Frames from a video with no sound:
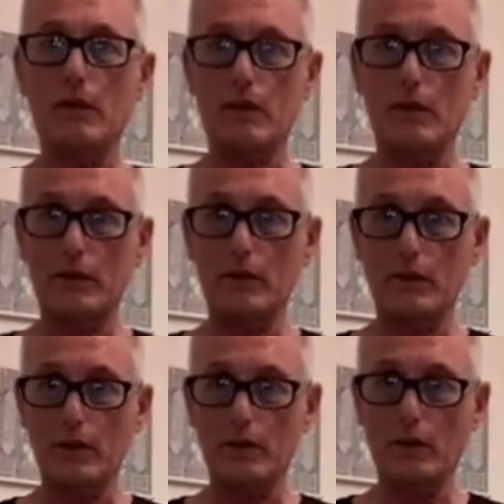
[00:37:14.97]
the
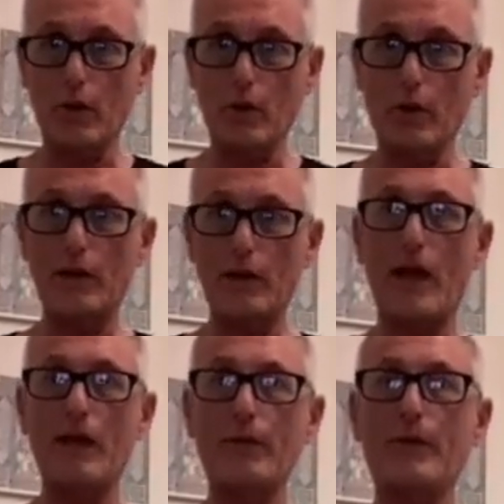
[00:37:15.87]
lower
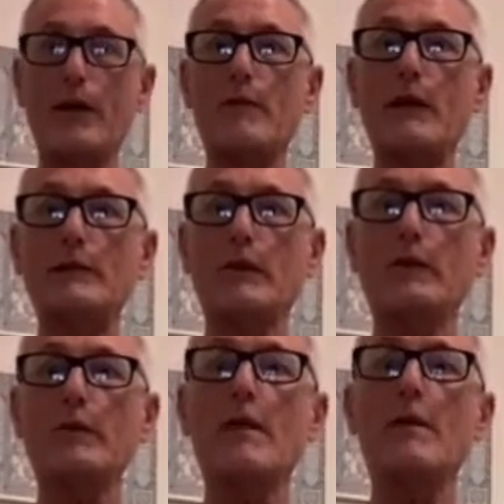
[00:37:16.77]
diaphragm
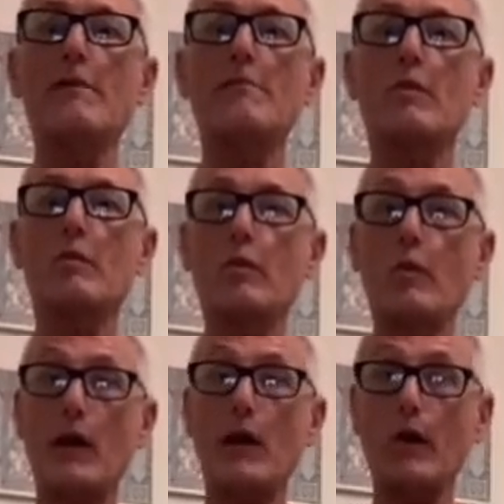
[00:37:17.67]
muscle,
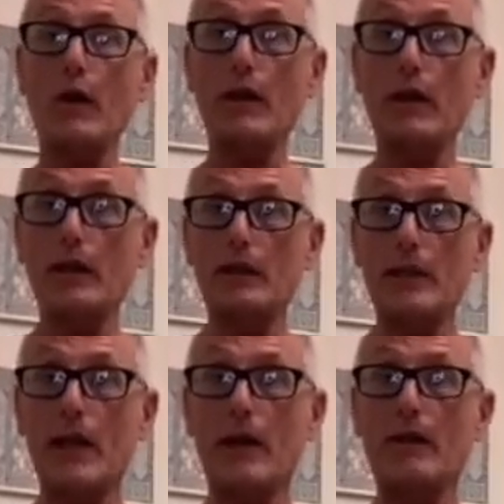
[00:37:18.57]
what organ is
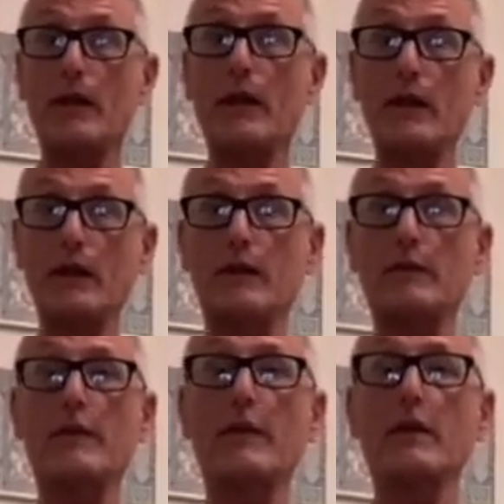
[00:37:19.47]
down here?
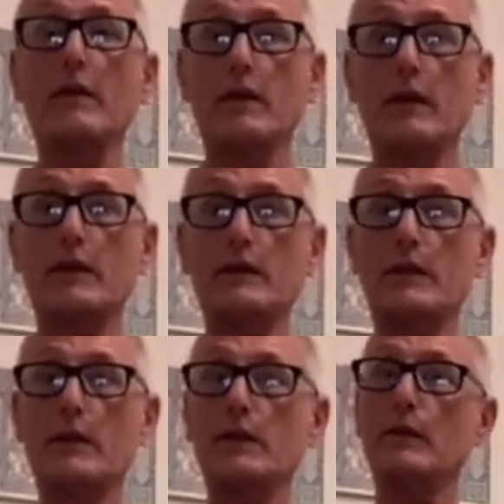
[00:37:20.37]
Is
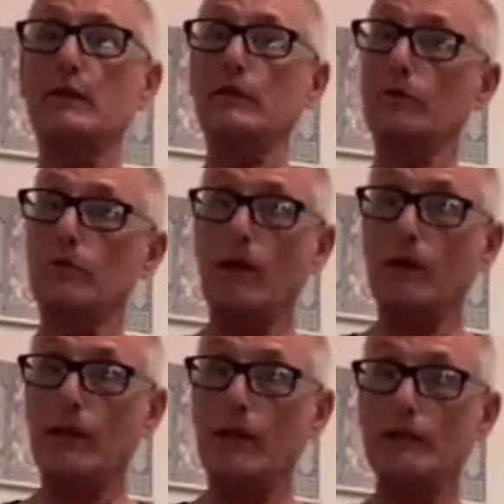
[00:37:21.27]
the small
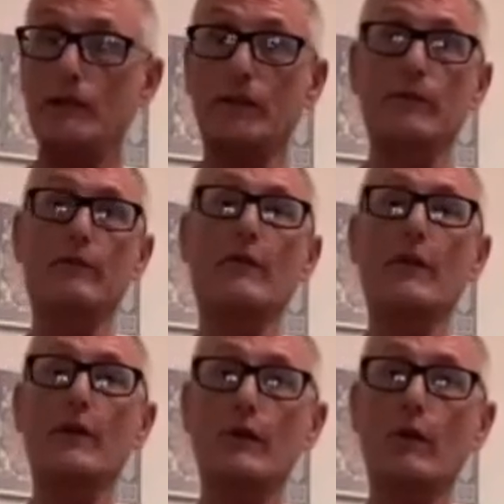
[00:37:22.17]
intestine.
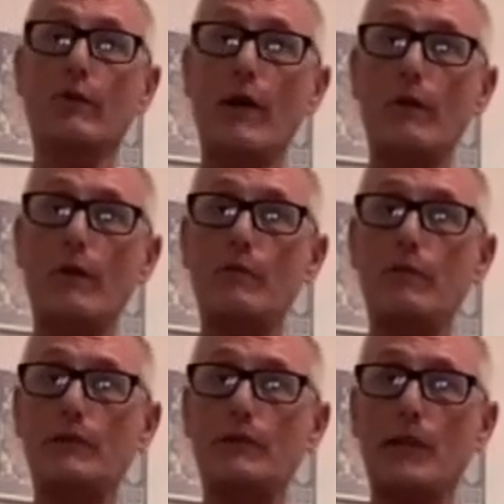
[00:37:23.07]
So if I want to
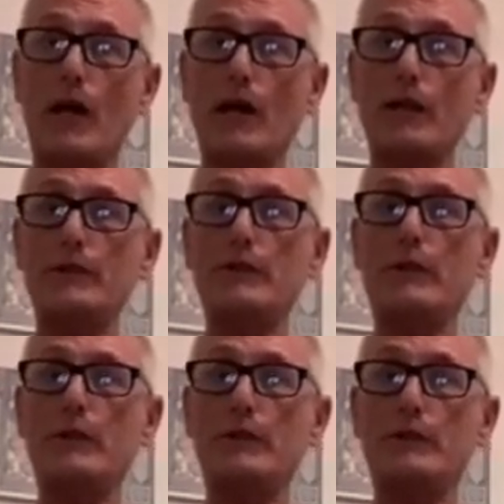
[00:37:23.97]
massage
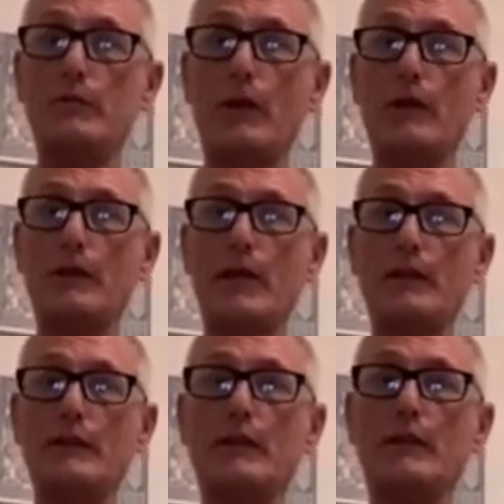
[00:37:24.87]
the small
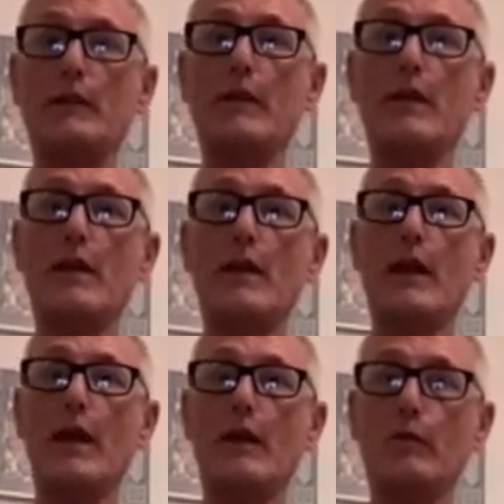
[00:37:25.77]
intestine
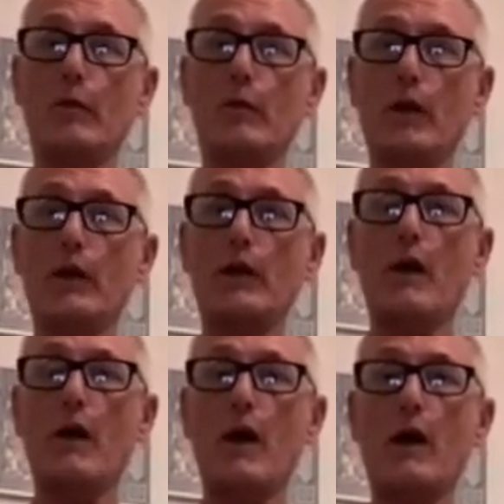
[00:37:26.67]
and work
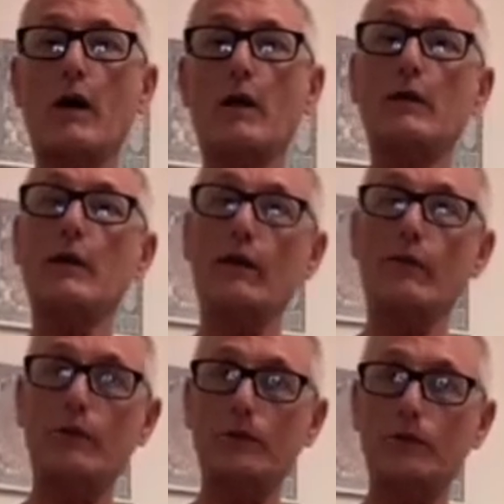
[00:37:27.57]
on, if
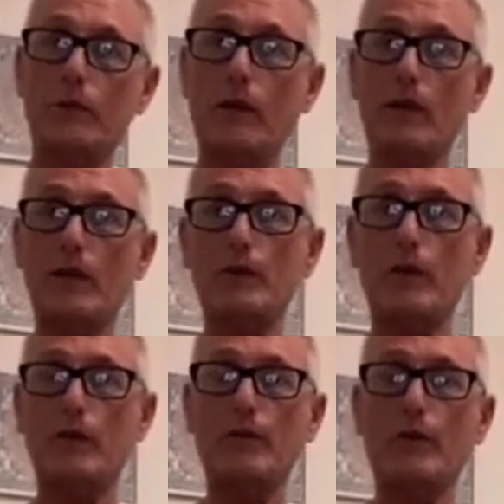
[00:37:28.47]
it was one of the
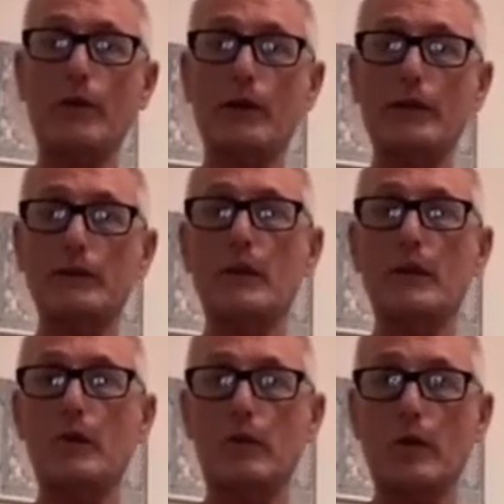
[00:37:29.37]
12 organs,
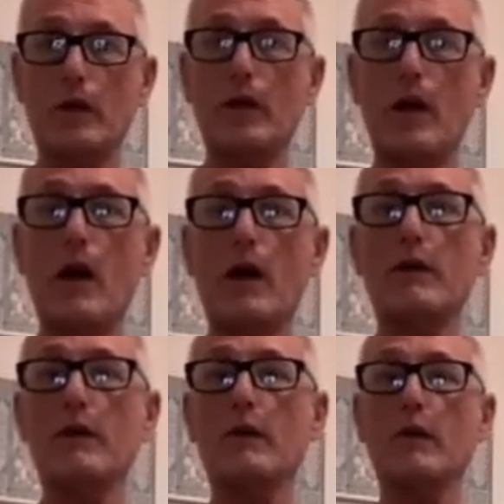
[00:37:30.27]
work on
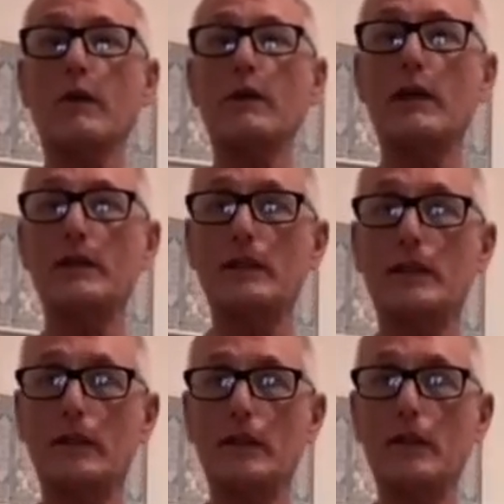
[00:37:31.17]
the lower
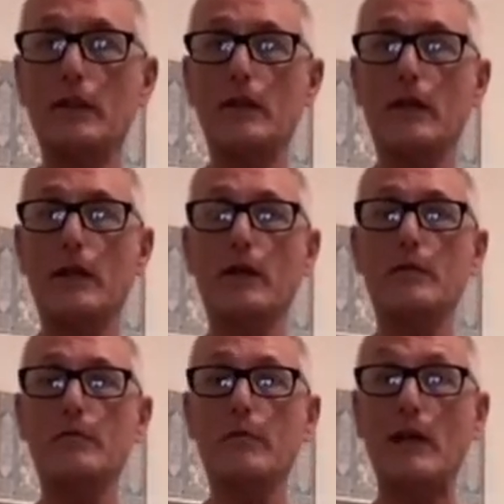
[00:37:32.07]
intestine
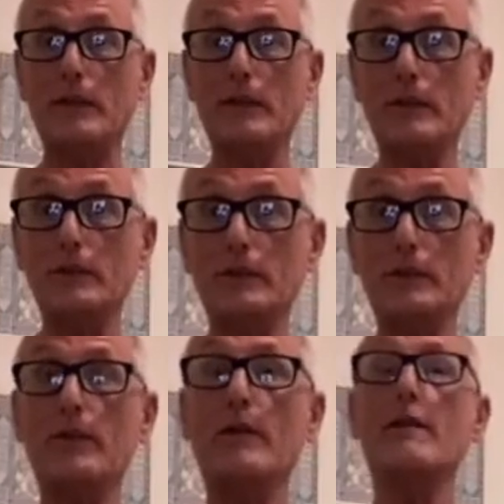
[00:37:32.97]
muscles
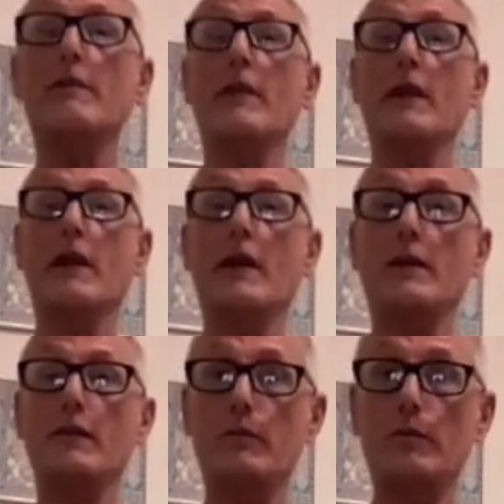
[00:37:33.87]

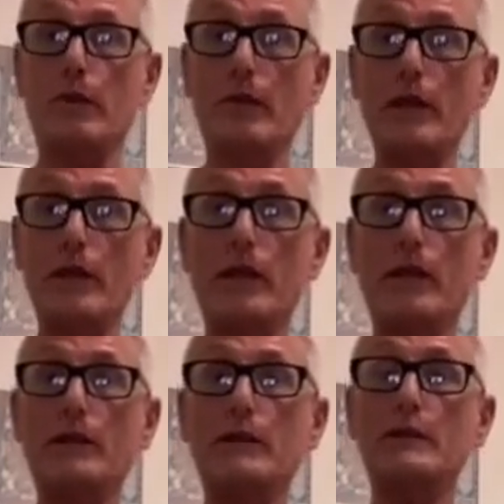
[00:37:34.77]
and
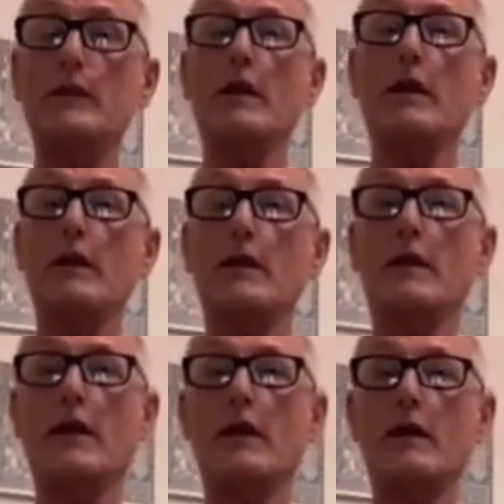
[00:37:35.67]
meridians,
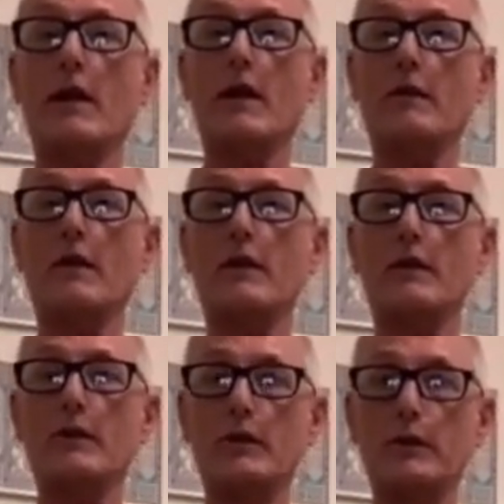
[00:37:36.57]
then I want
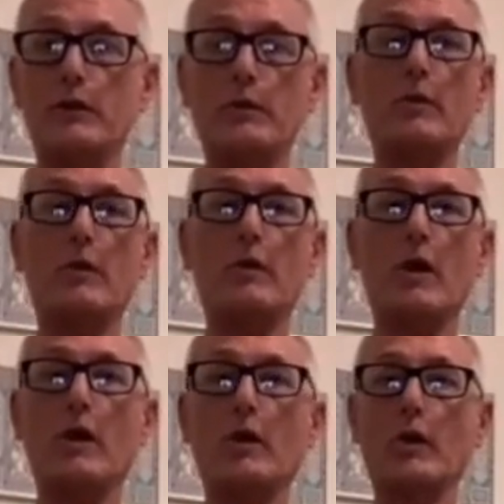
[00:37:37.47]
to do
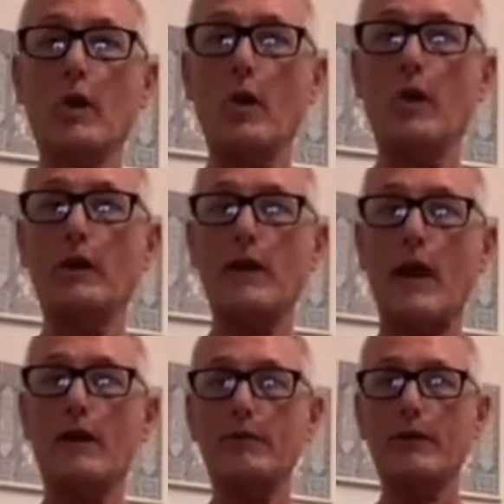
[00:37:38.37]
a lower
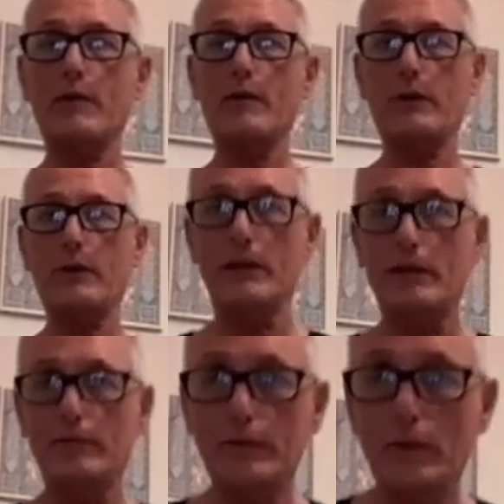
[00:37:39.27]
diaphragm breathing. So